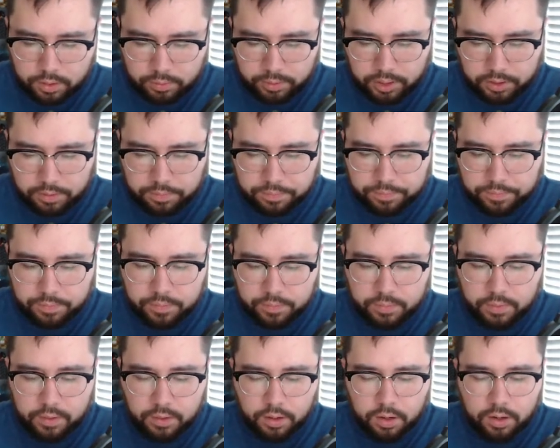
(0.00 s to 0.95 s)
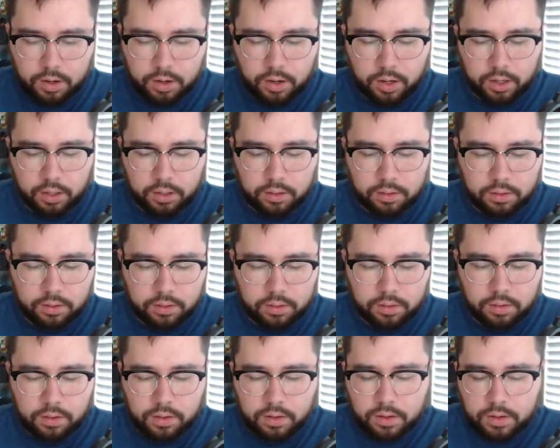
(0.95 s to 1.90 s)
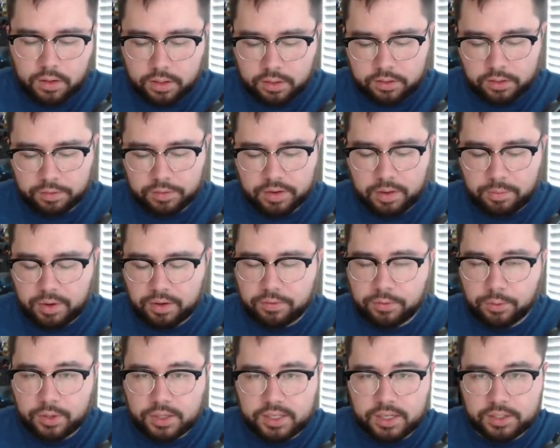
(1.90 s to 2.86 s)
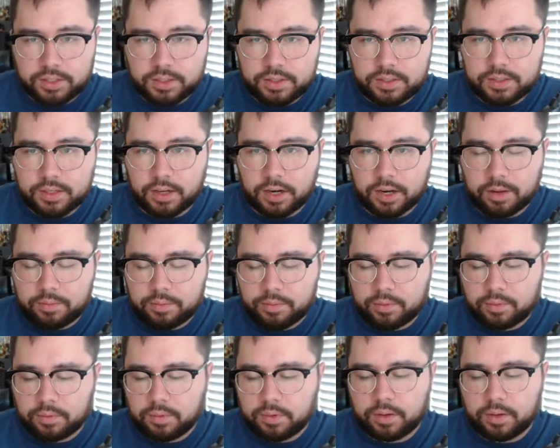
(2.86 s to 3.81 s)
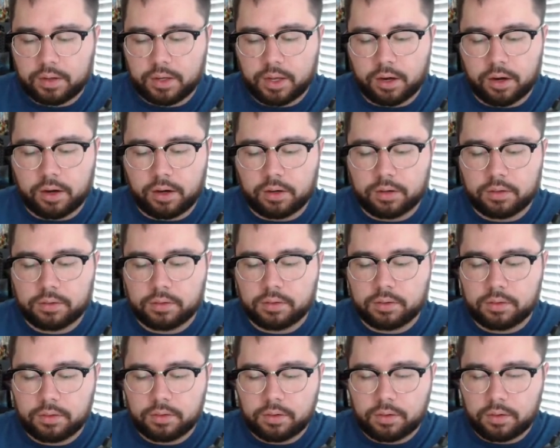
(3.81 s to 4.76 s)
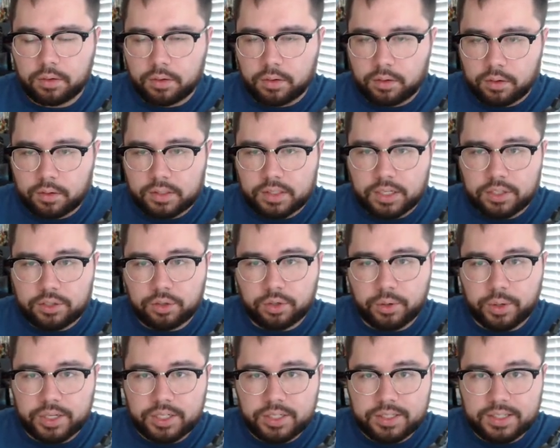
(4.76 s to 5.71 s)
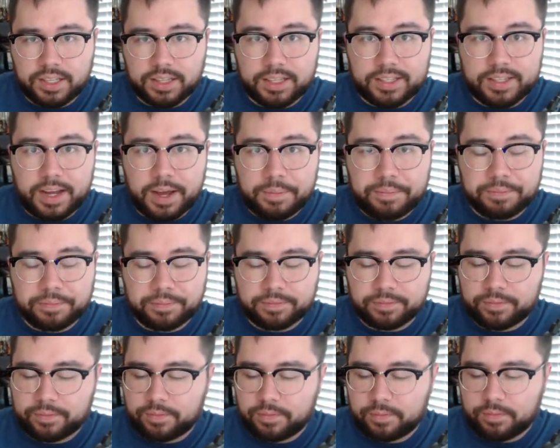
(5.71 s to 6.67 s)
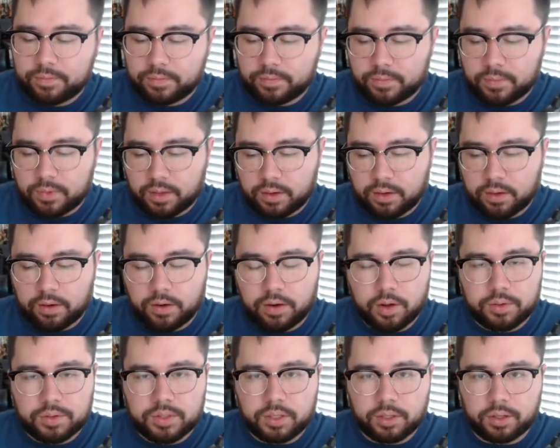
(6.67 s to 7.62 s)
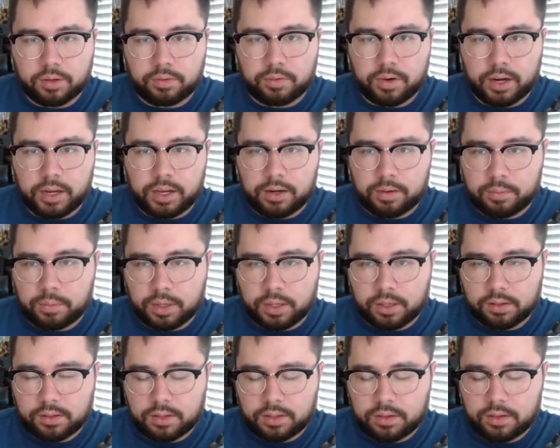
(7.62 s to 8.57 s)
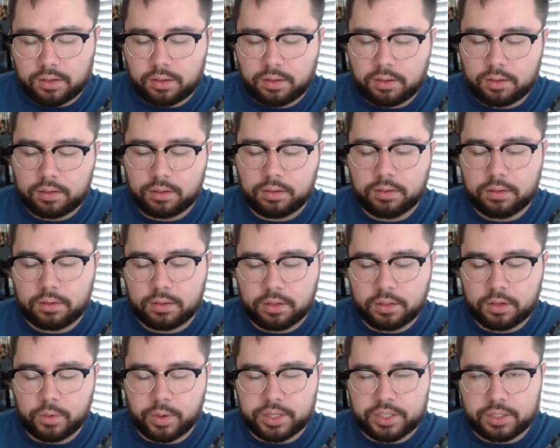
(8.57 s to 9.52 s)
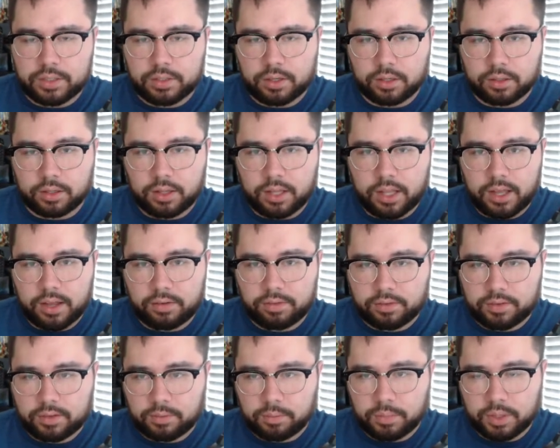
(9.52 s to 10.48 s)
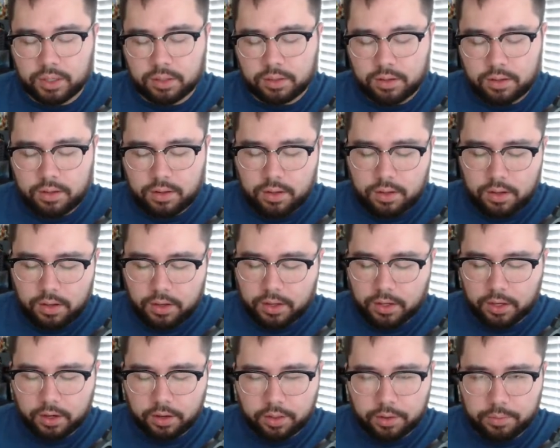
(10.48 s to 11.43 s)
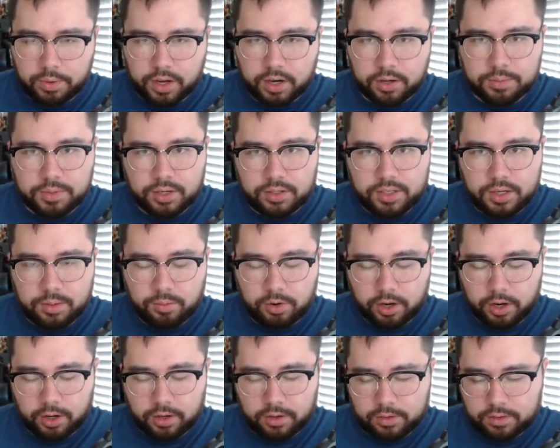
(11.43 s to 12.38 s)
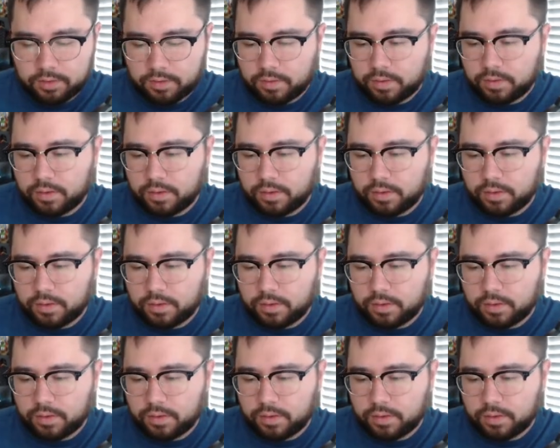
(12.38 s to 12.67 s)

There we go. Alright, so I've got my 4 sections set up. Got our essential questions at the top, notes on the right middle, questions on the left middle, and on the bottom our summary.